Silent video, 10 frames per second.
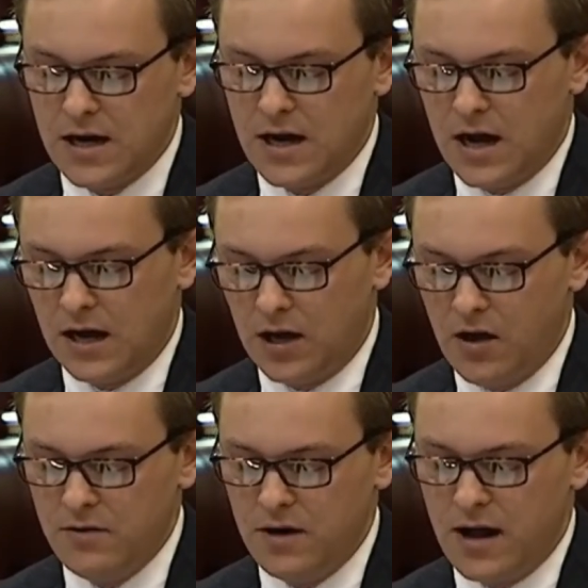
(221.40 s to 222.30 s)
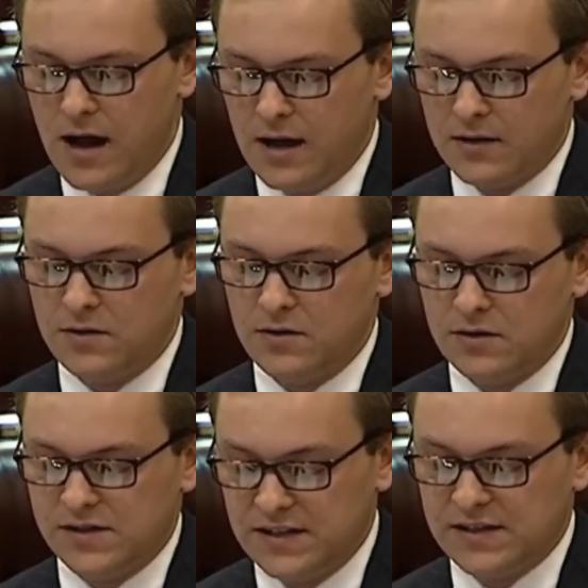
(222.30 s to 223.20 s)
alone, uh,
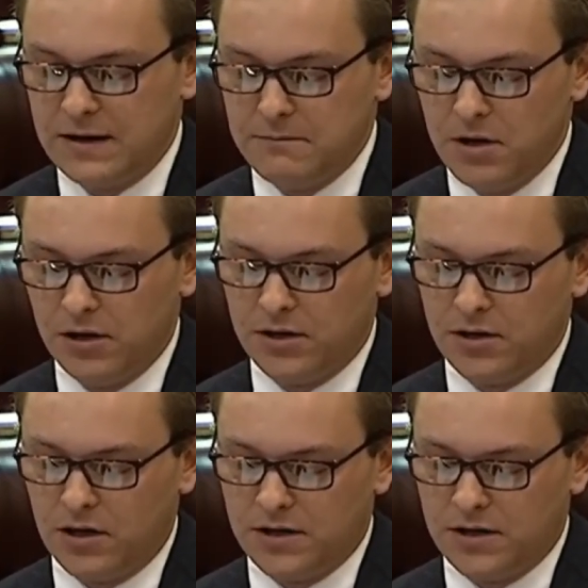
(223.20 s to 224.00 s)
$16 million